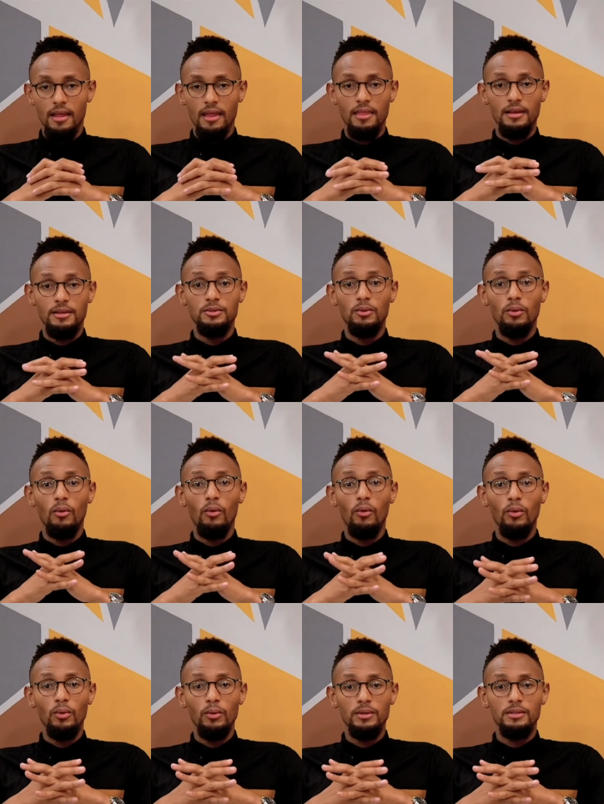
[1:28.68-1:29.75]
that you
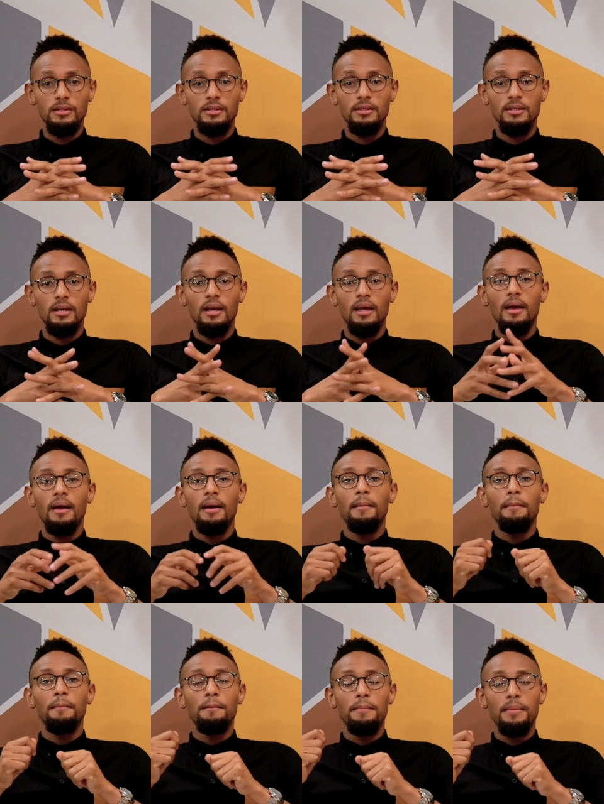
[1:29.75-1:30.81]
always
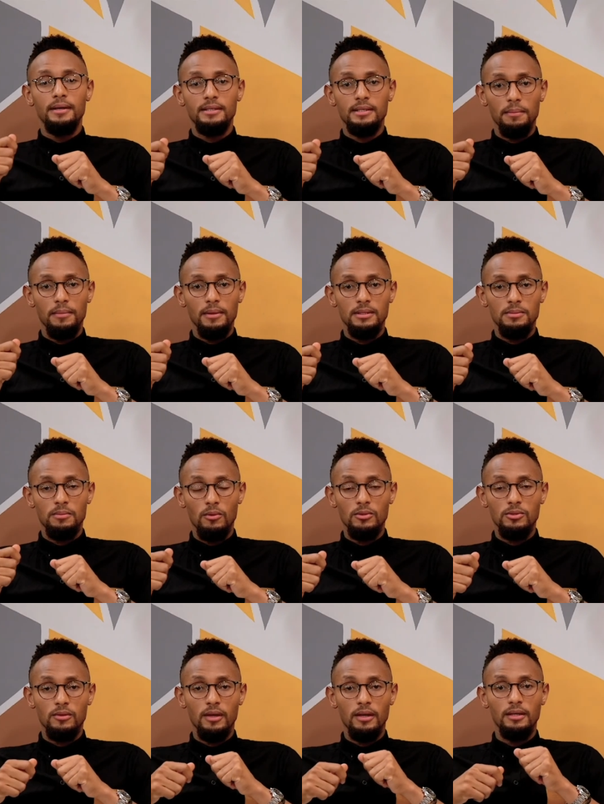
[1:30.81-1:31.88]
pay something small
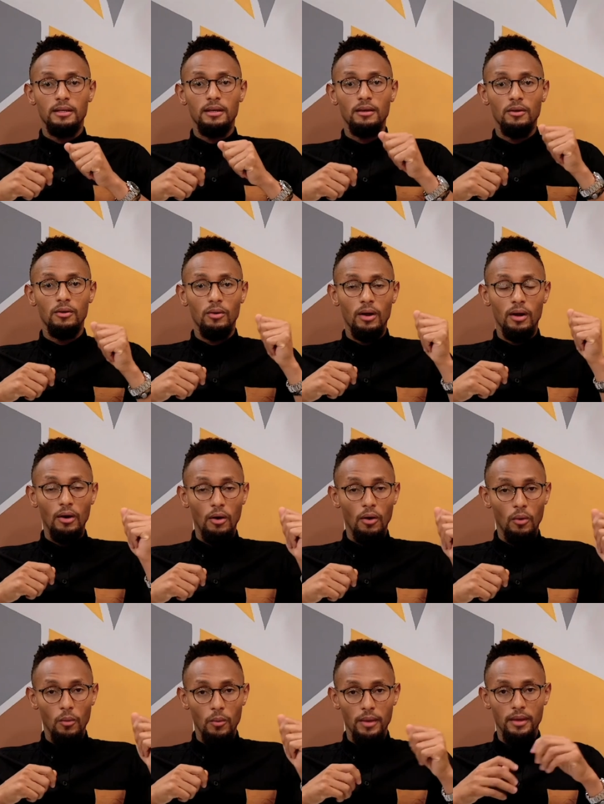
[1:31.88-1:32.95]
so that it can go a
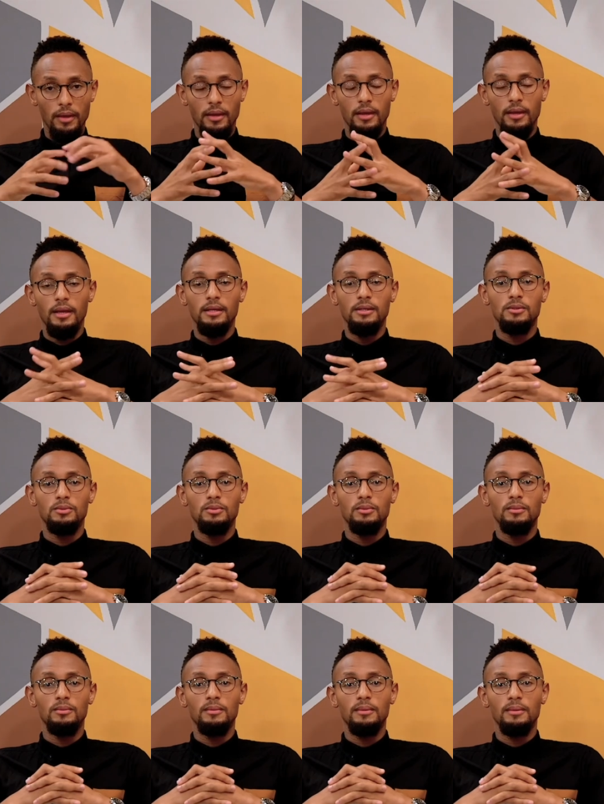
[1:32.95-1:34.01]
long way into
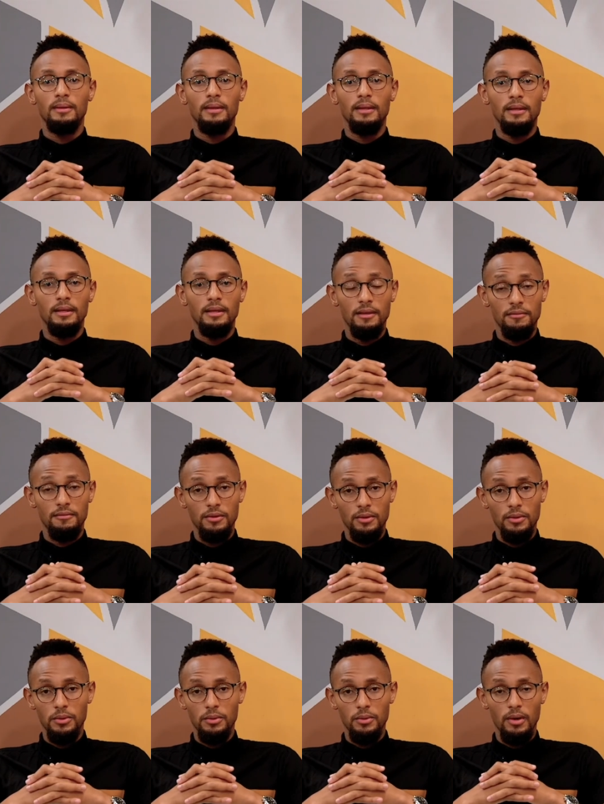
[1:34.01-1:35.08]

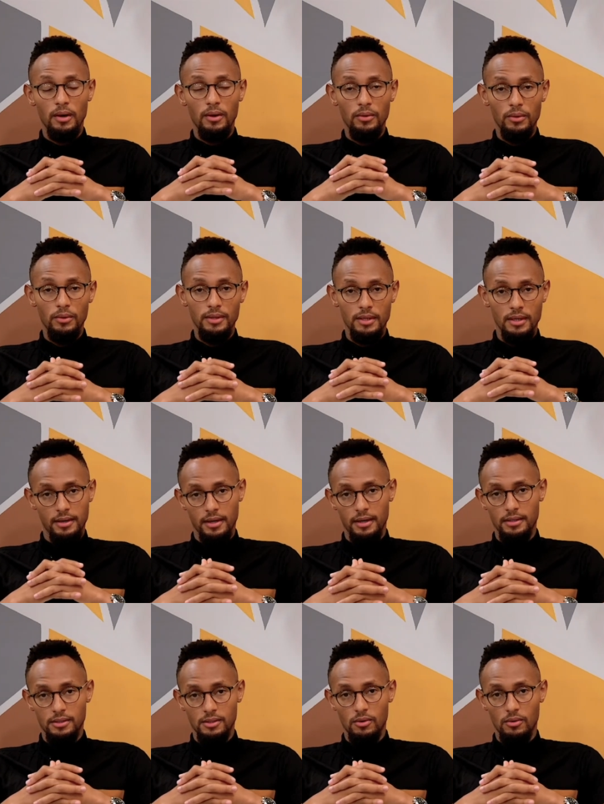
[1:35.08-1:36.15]
giving you a good
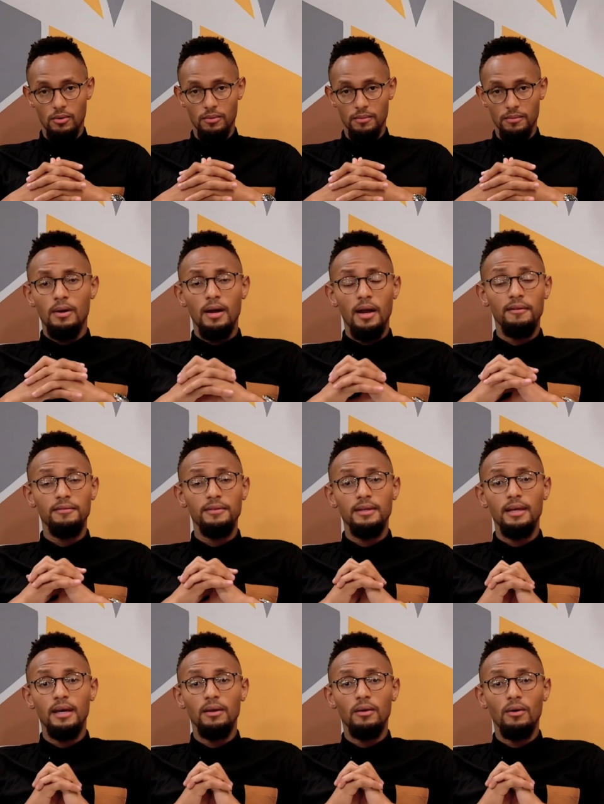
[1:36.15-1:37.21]
credit score. Having
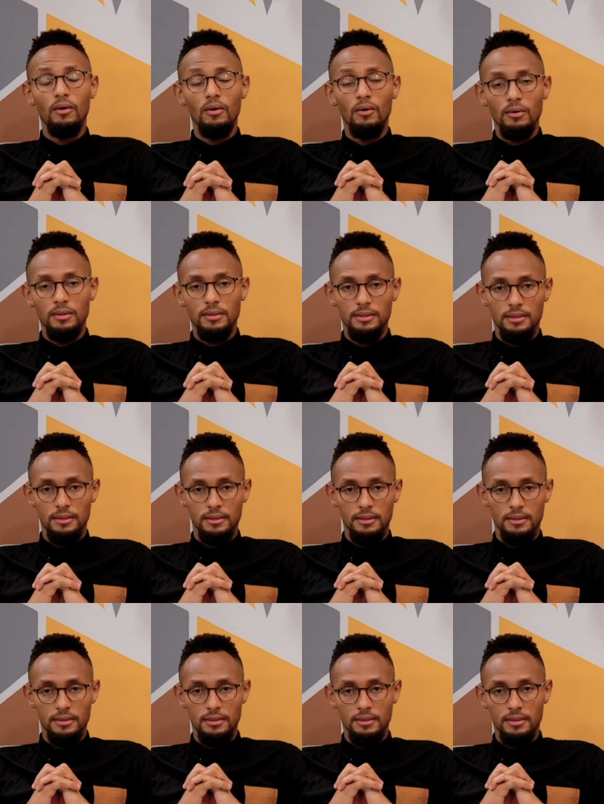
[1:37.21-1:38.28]
done all
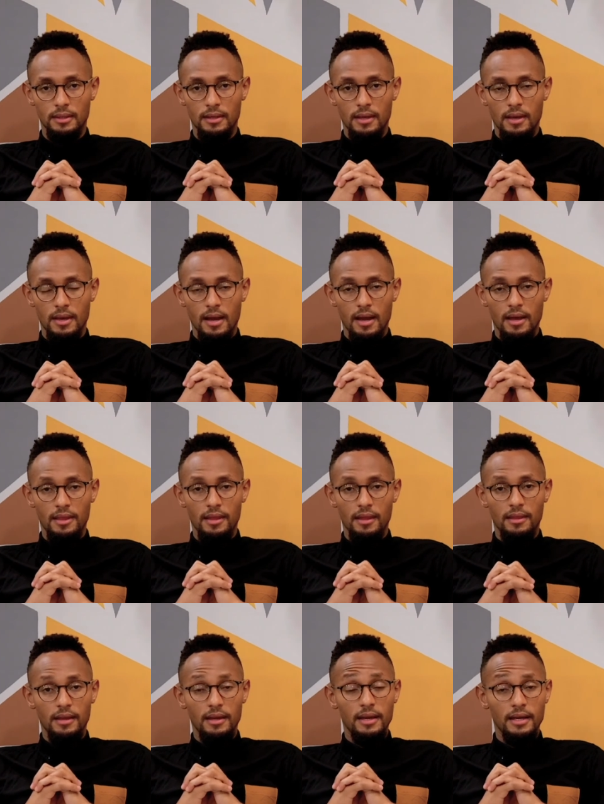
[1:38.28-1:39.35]
this, think
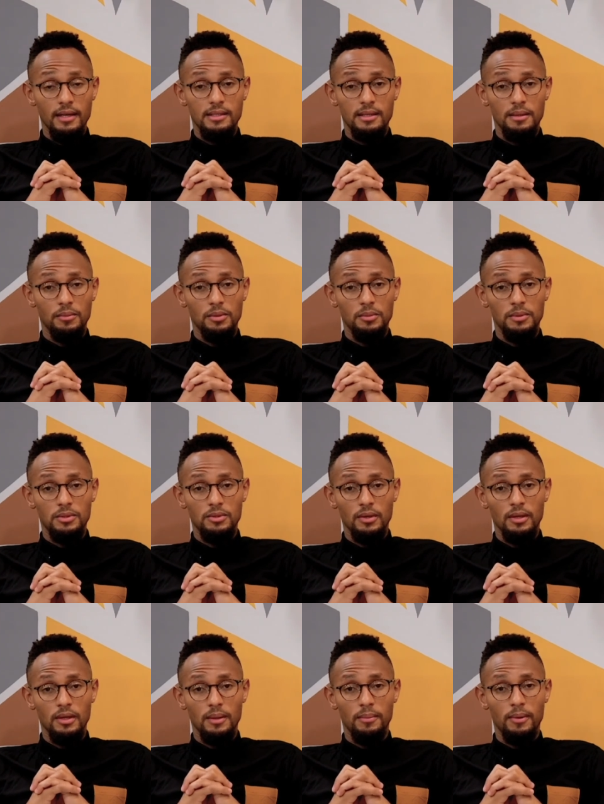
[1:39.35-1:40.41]
the next step we'll be
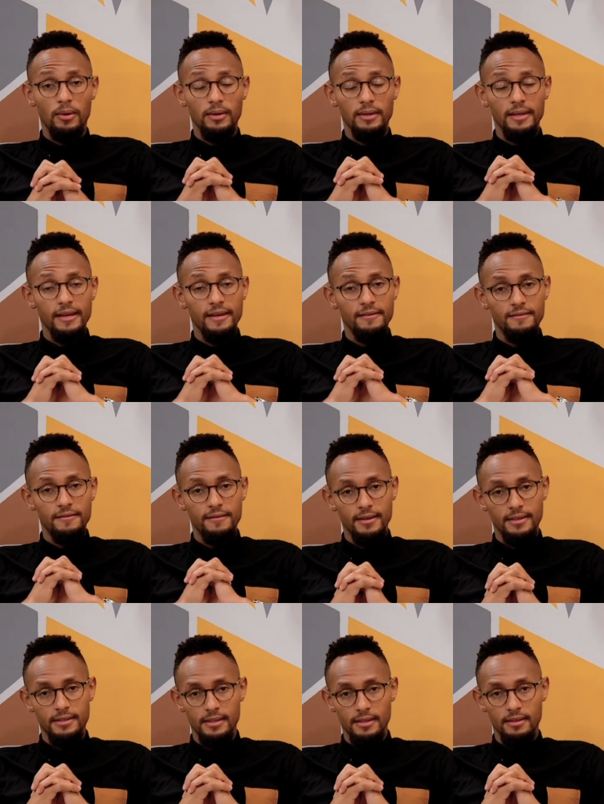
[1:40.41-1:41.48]
talking about
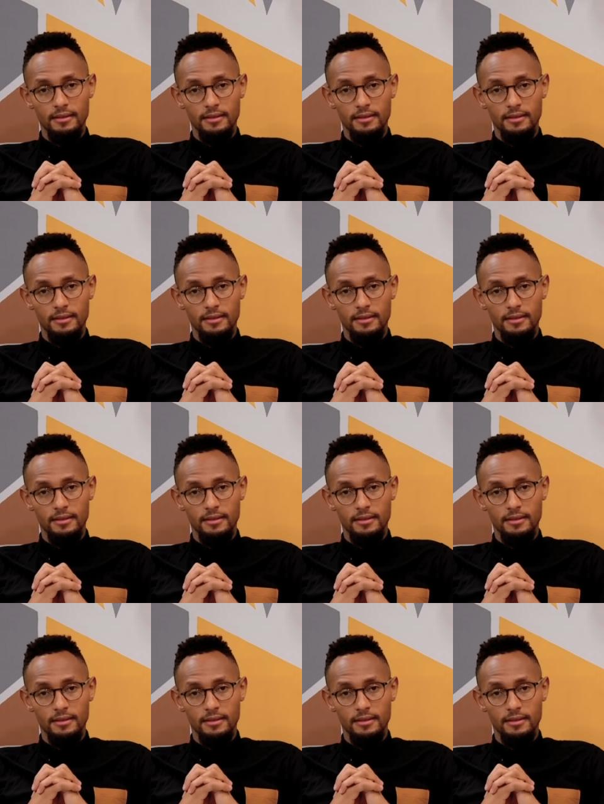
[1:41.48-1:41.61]
investing.